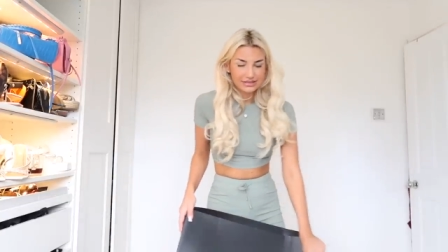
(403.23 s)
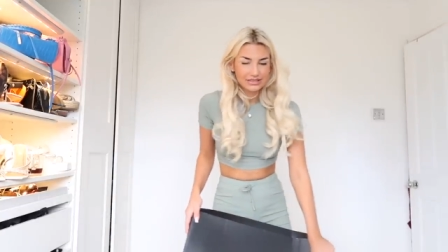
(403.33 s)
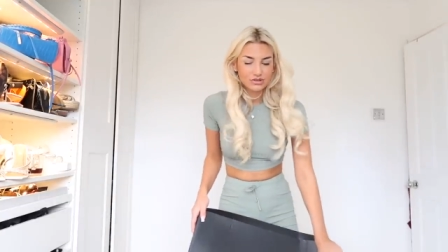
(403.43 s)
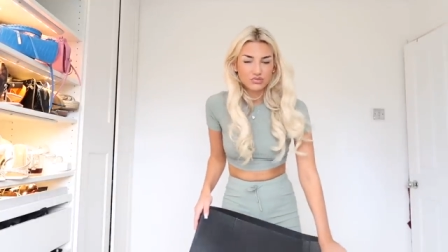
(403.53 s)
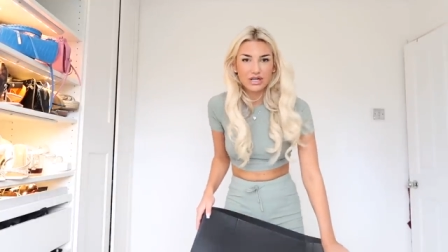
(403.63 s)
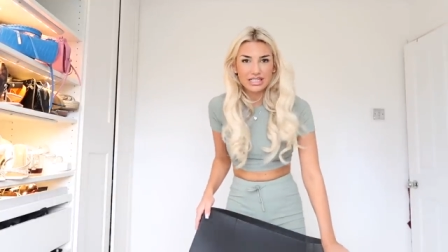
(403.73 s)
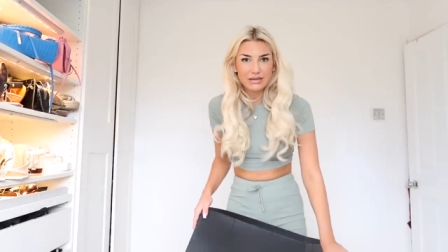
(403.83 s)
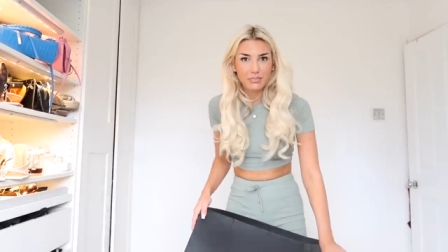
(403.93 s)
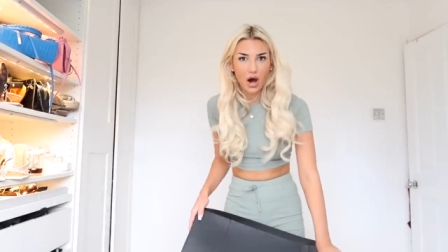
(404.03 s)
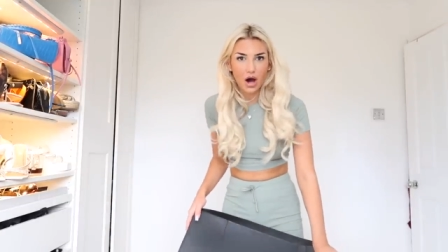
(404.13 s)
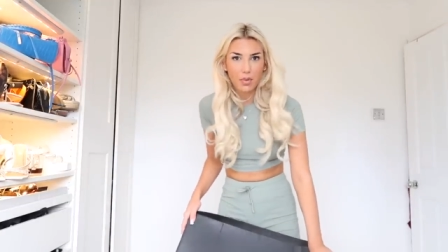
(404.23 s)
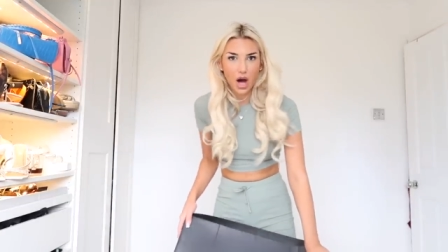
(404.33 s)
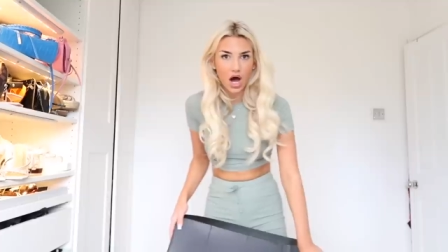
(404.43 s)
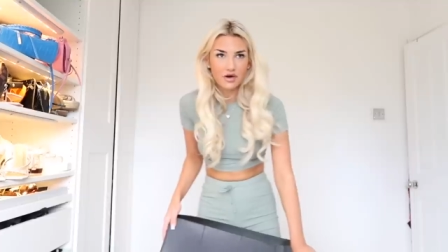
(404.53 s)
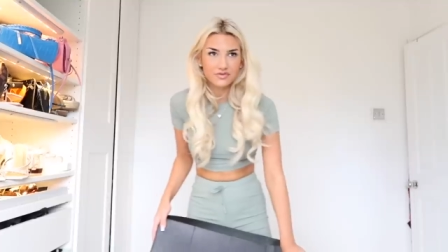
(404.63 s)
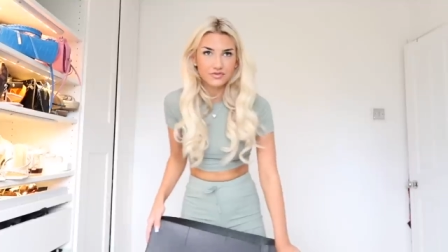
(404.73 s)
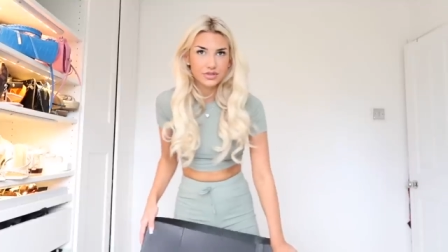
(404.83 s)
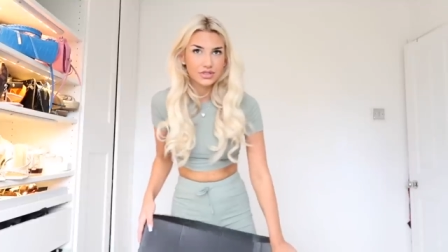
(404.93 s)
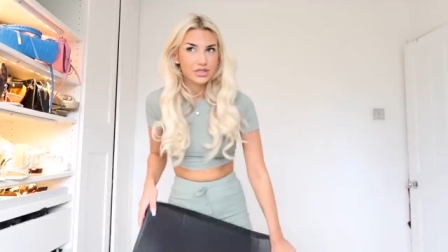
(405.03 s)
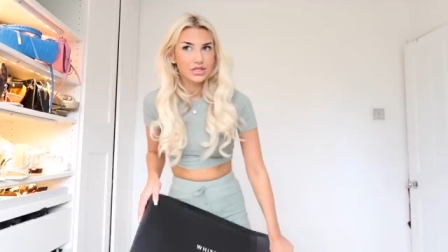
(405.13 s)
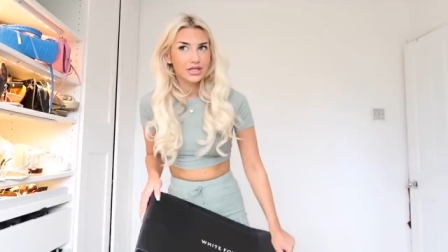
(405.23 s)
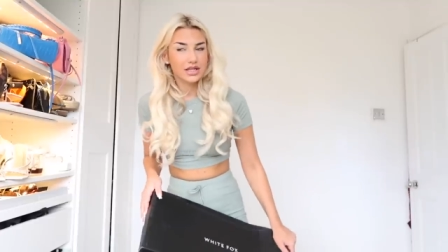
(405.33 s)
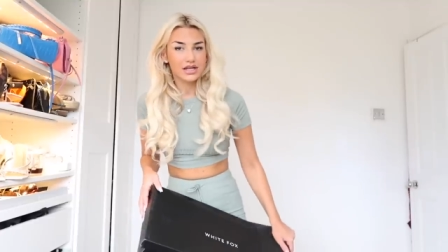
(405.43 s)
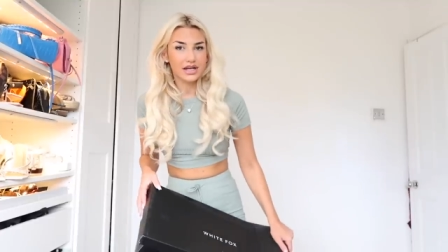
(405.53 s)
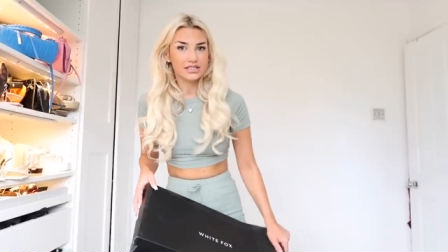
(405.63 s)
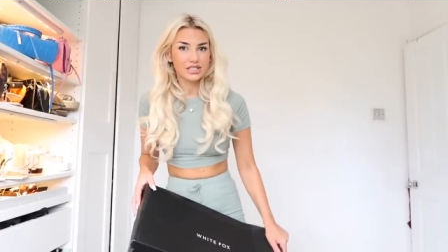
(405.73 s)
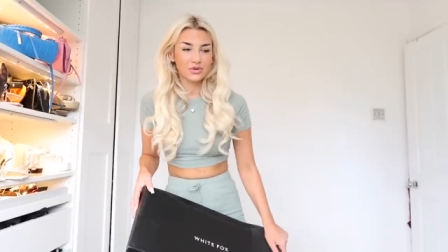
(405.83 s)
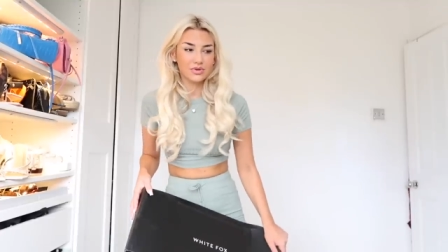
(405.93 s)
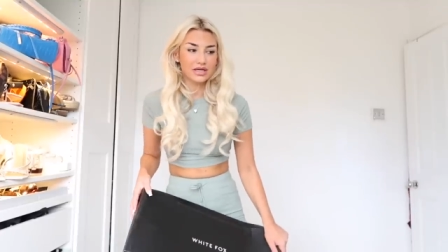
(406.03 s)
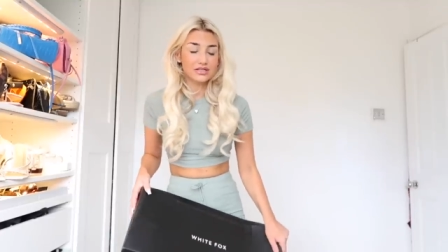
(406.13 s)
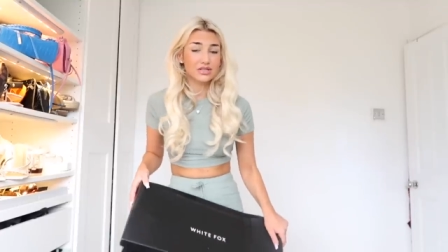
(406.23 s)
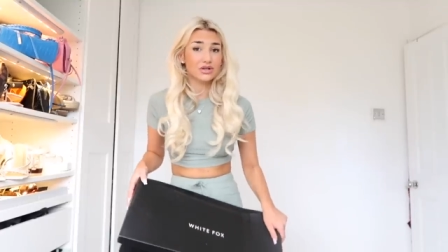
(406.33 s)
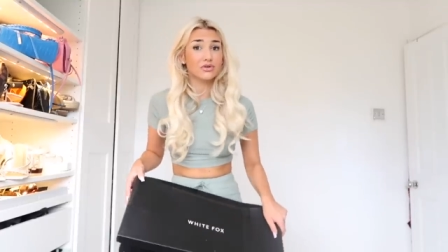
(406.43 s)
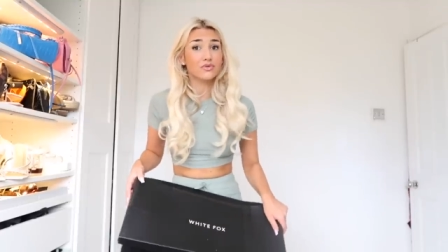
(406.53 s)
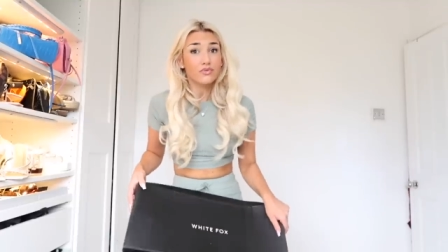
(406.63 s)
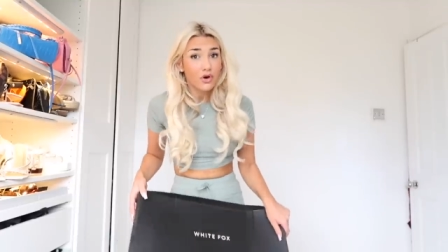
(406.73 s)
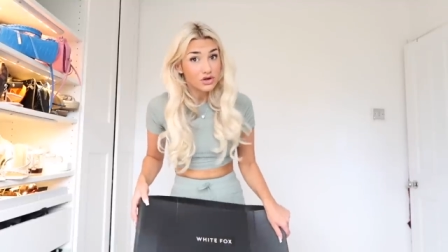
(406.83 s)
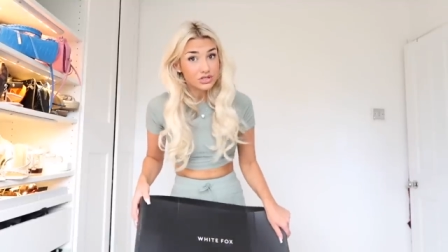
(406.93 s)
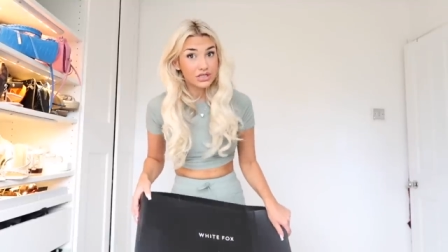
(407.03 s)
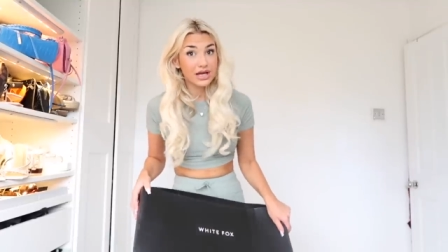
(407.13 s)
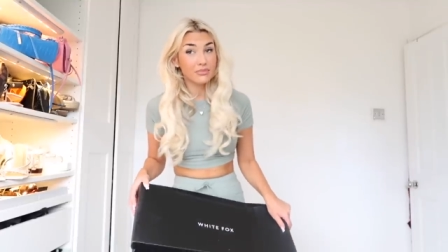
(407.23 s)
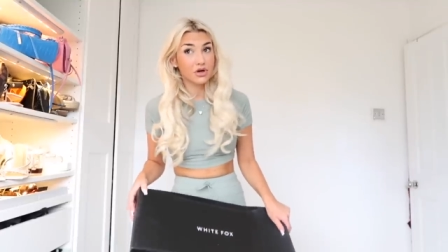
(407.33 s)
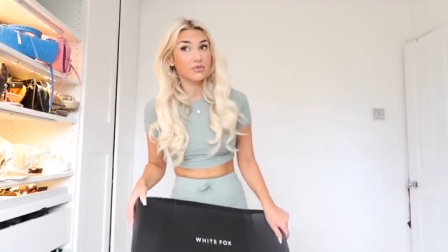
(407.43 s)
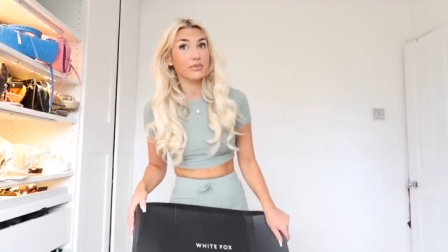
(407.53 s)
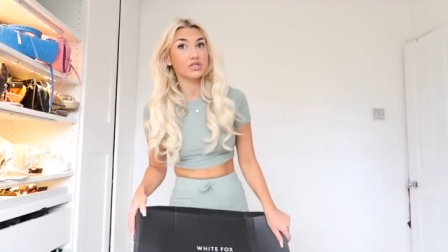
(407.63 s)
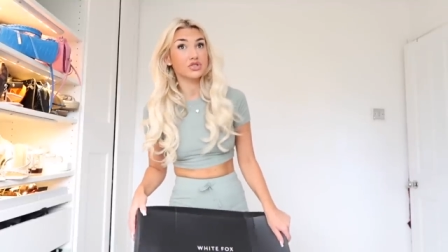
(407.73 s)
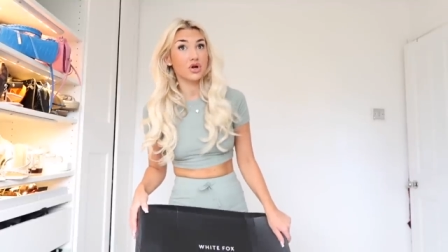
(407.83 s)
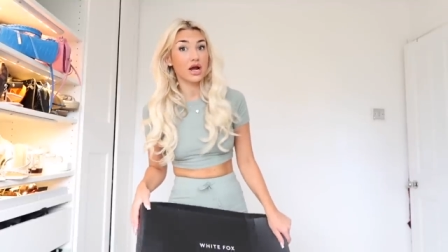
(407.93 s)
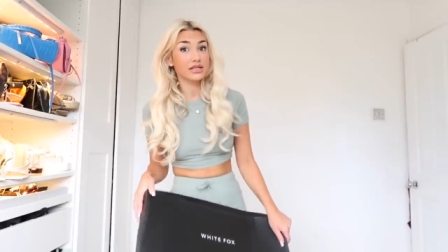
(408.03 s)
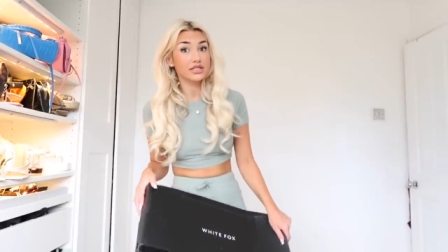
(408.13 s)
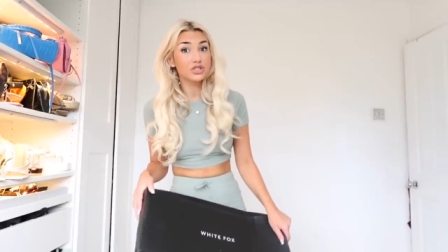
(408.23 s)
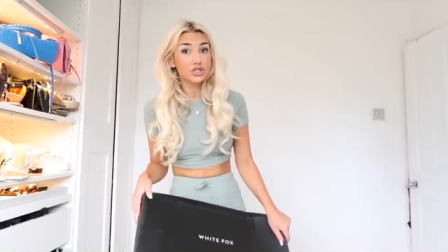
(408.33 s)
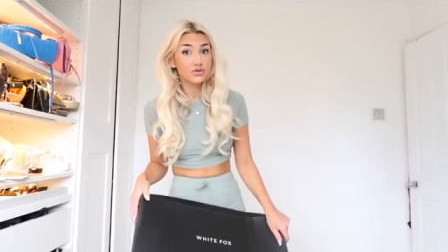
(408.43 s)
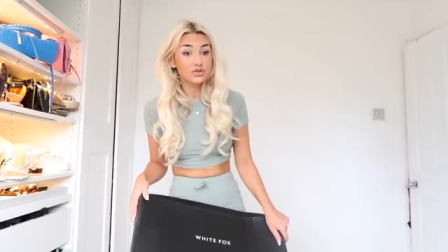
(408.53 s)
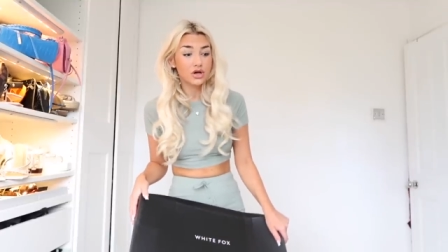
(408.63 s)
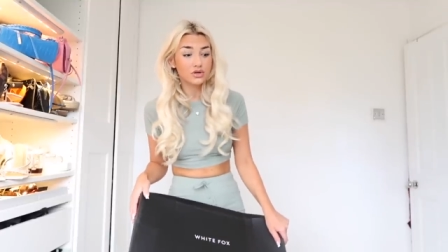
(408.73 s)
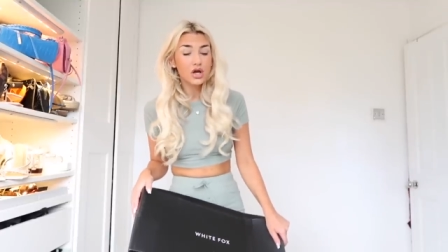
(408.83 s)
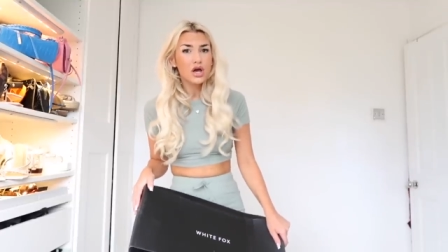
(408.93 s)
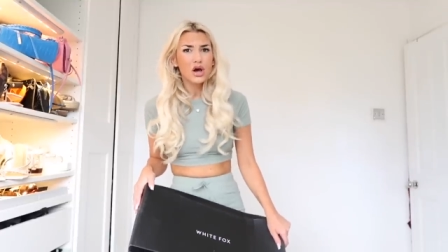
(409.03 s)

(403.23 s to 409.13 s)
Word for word: It's ready to pop off in the next two weeks, so unfortunately I'm not going to be able to try these shoes on,